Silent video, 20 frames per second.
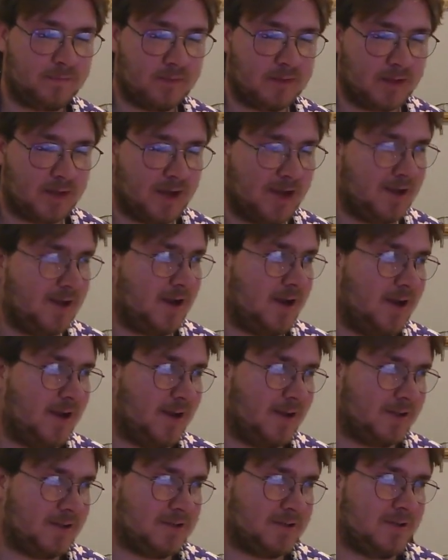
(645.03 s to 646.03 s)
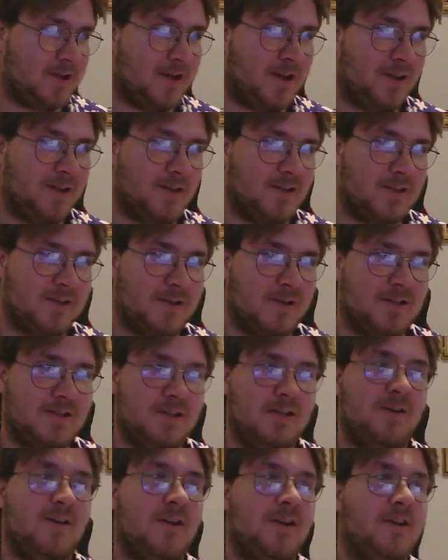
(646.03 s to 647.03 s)
I like this card. I think this card's
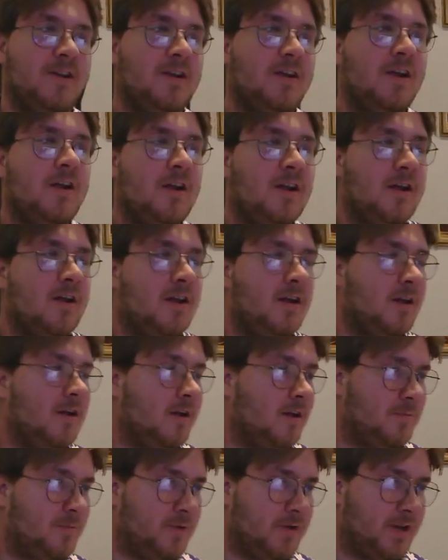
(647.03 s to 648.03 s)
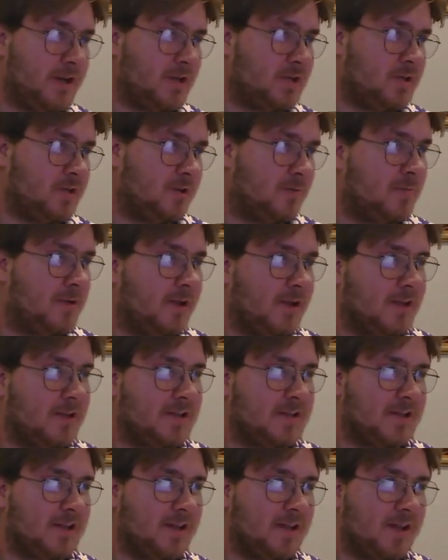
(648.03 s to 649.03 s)
underrated. A lot more decks should play
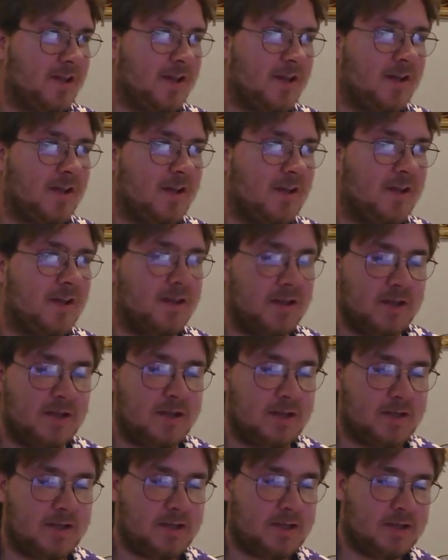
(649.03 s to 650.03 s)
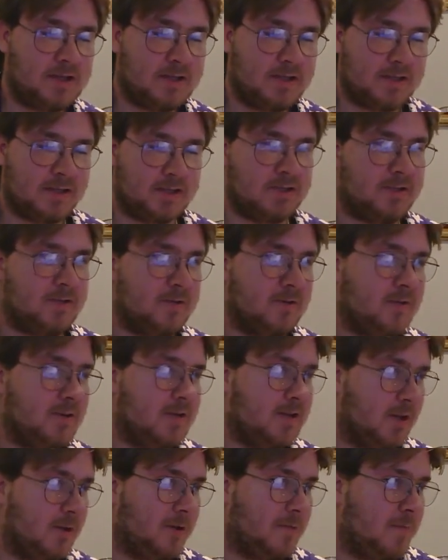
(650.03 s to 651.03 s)
this, I think. Just to
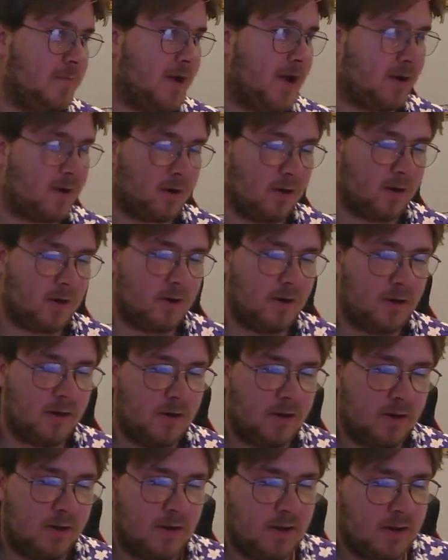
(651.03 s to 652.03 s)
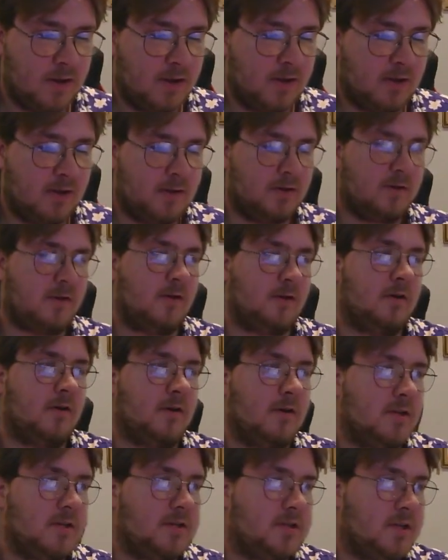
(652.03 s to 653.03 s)
deal with back row. But
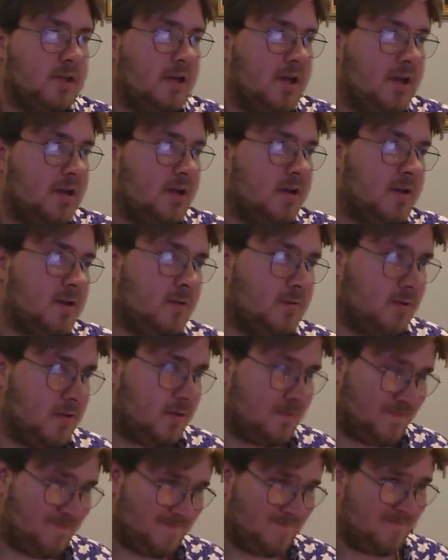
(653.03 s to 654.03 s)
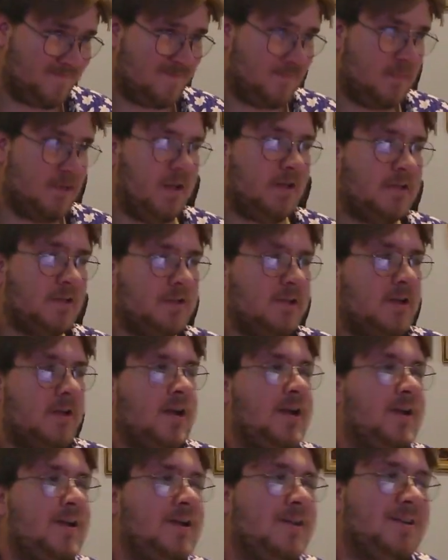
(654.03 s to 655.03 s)
Lizard Haggados. Lizard
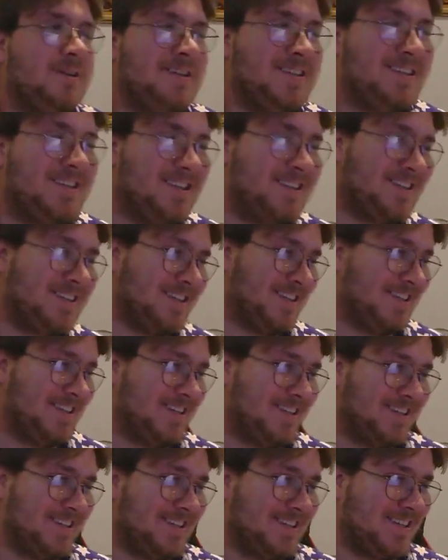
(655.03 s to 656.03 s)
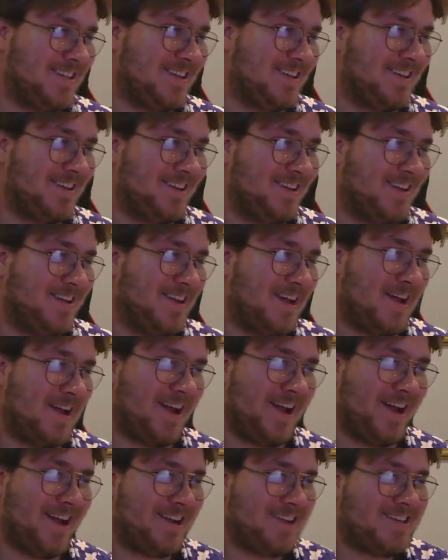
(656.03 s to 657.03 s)
Haggados, this is
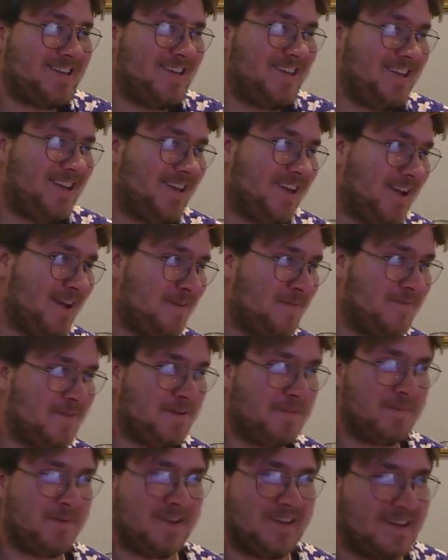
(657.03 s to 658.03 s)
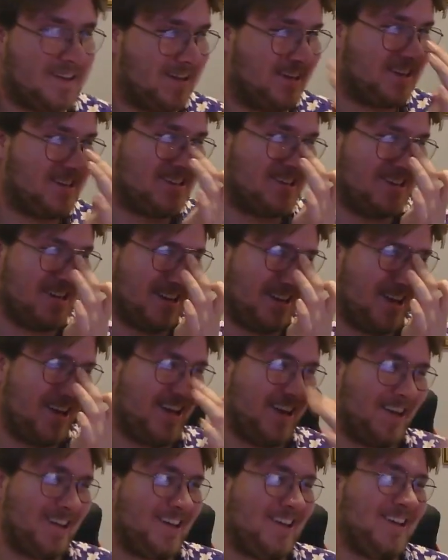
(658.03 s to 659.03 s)
actually MVP in the extra
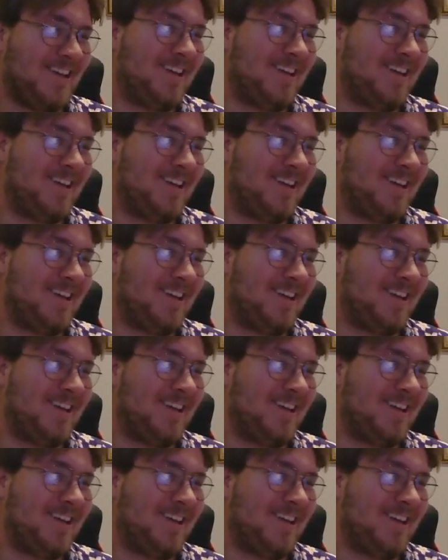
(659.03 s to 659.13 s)
deck.